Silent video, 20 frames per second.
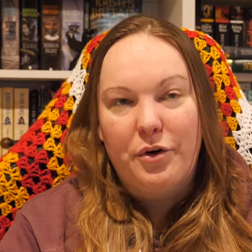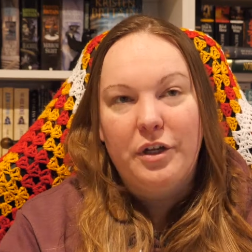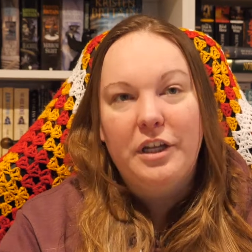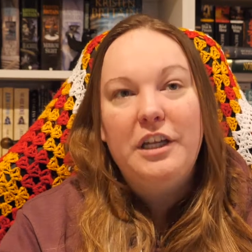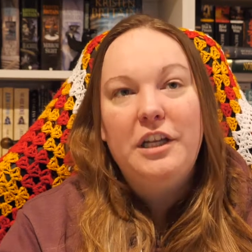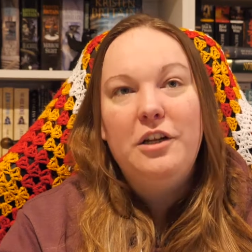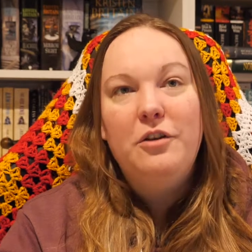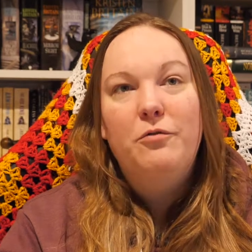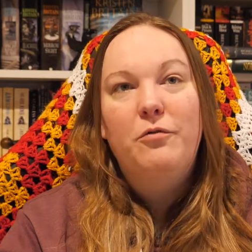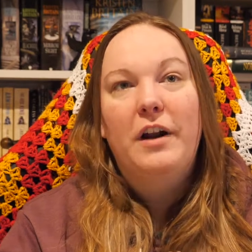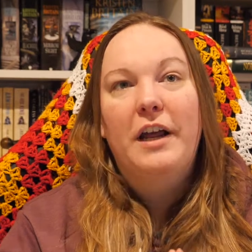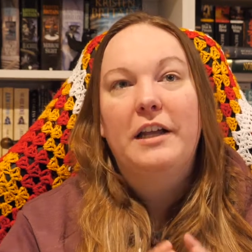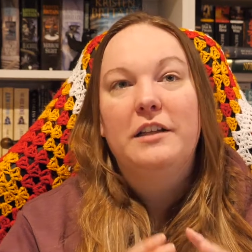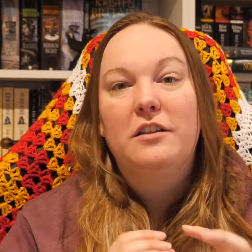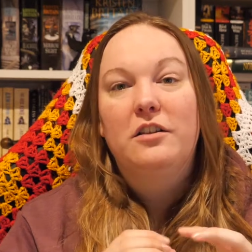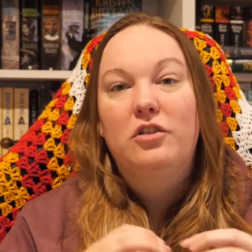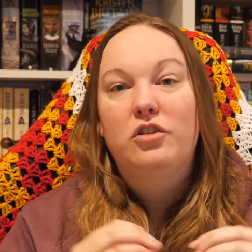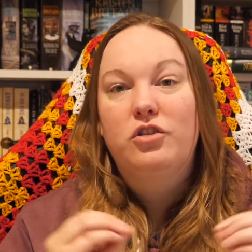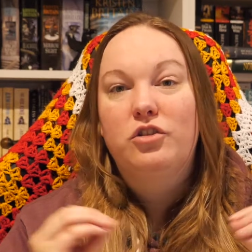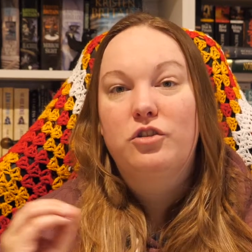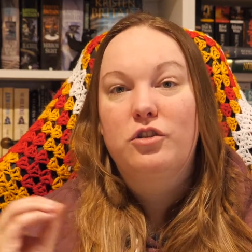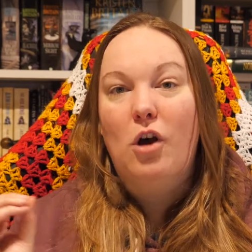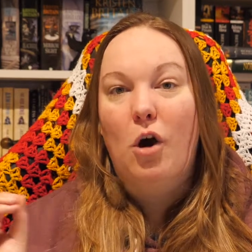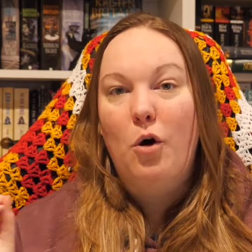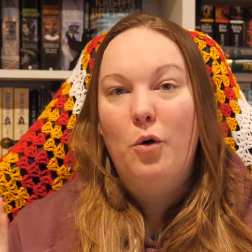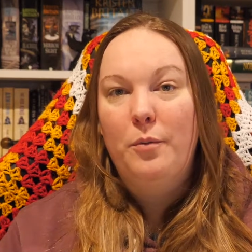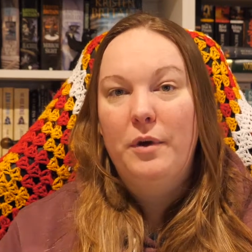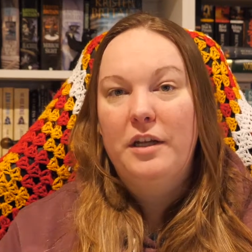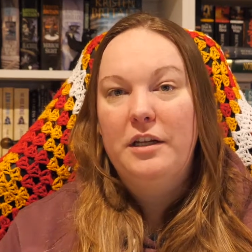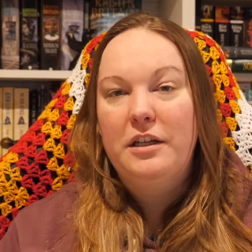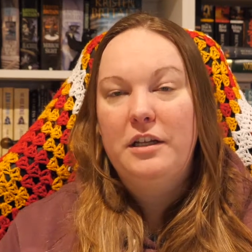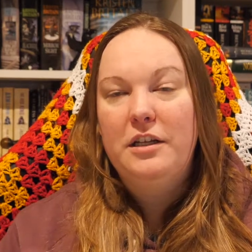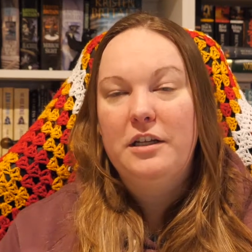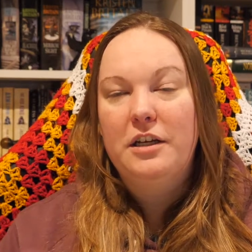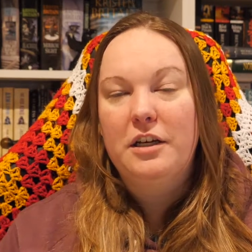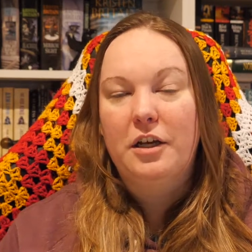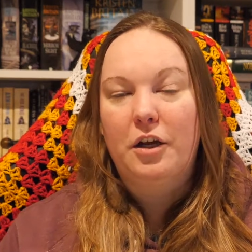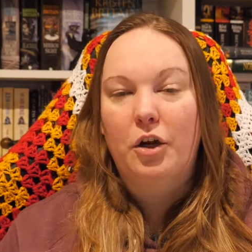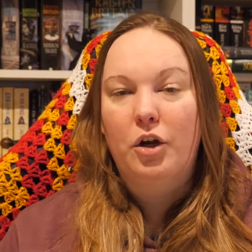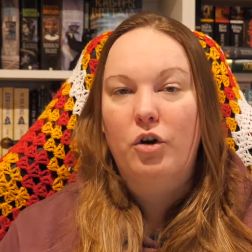He read so many
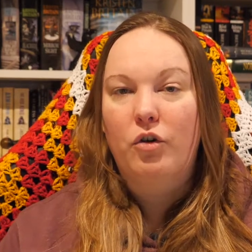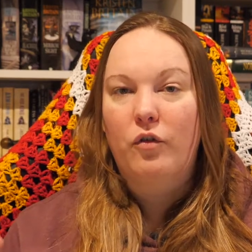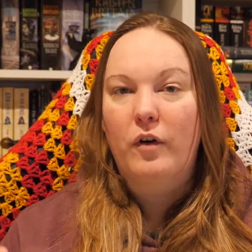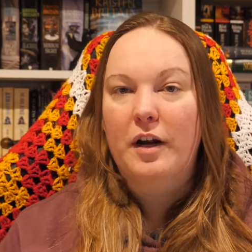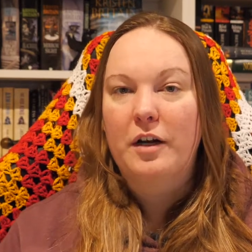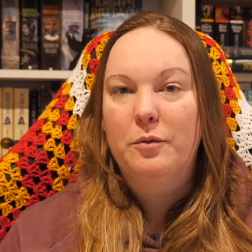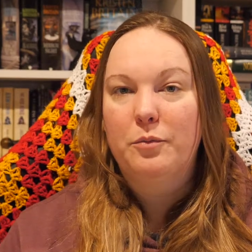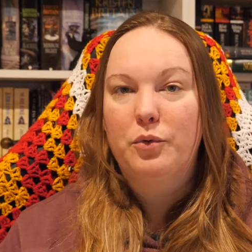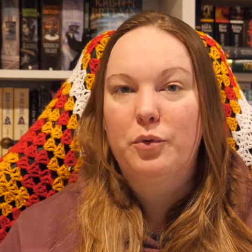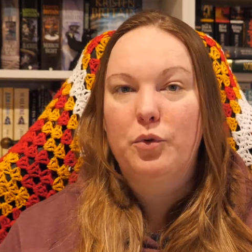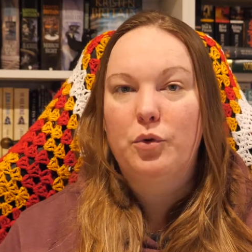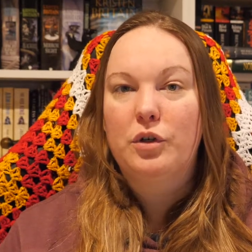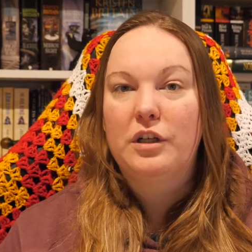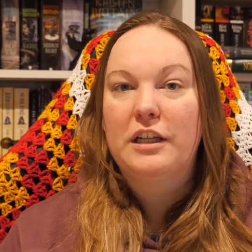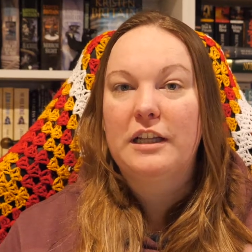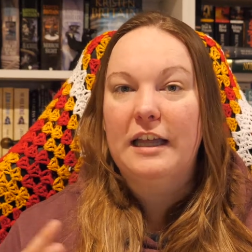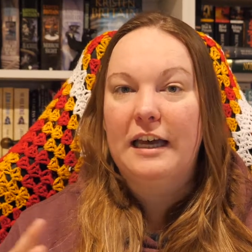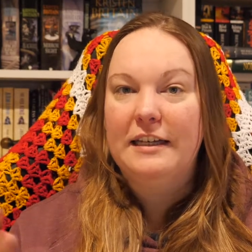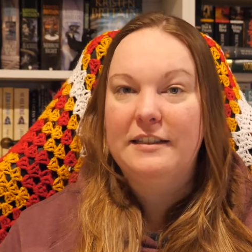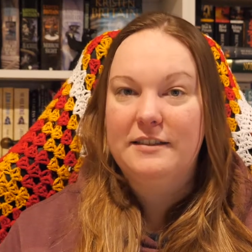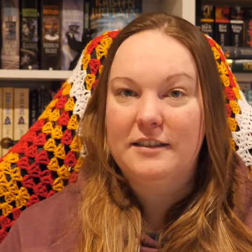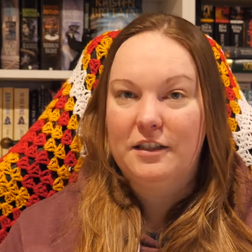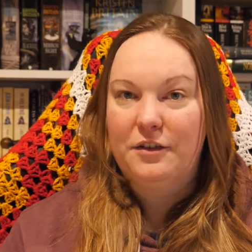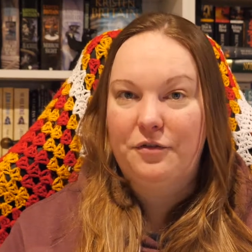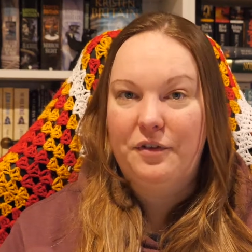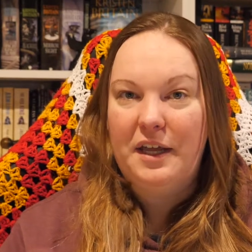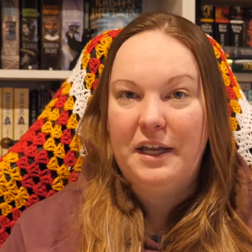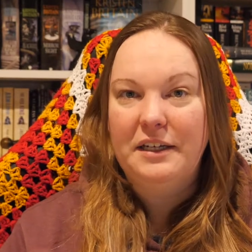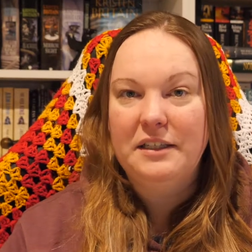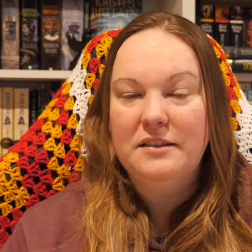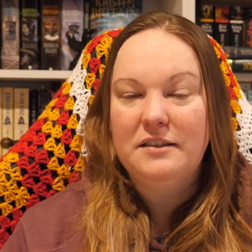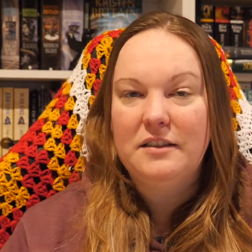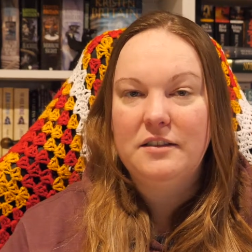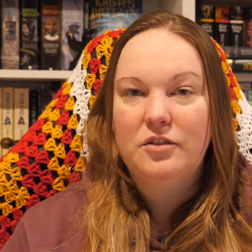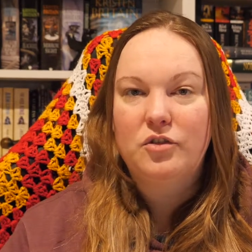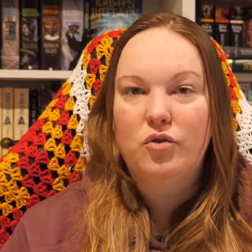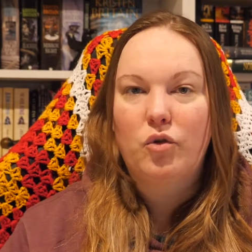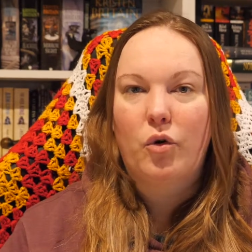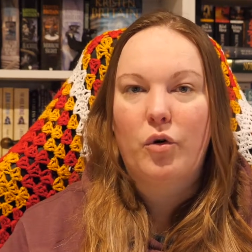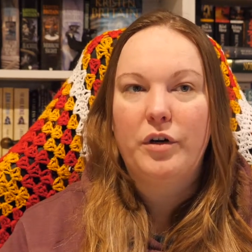incredible classic fantasy
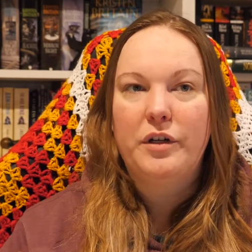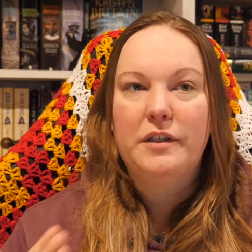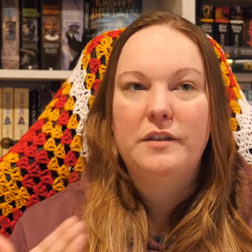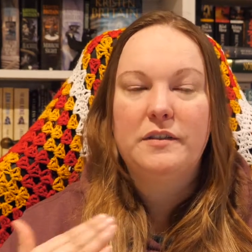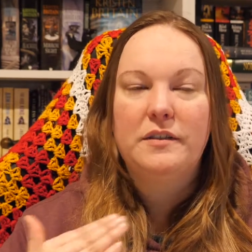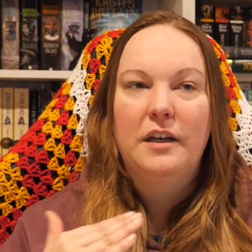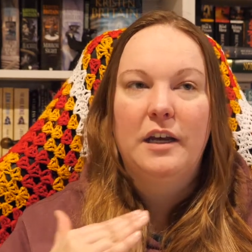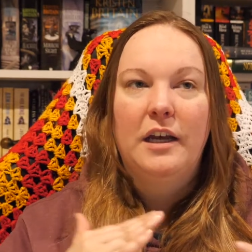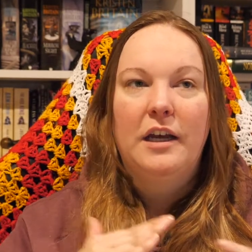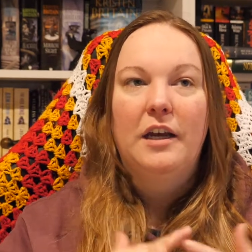stories.